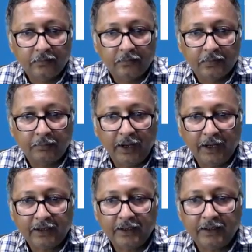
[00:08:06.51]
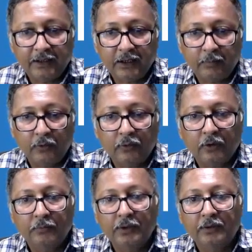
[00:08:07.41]
the bank credited an amount of
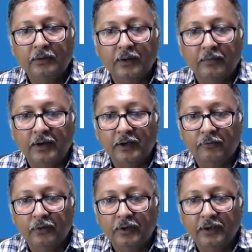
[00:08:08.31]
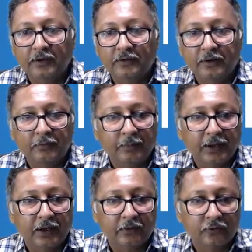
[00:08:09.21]
rupees 1740 received from a
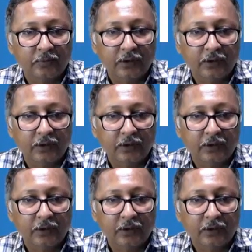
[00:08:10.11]
customer,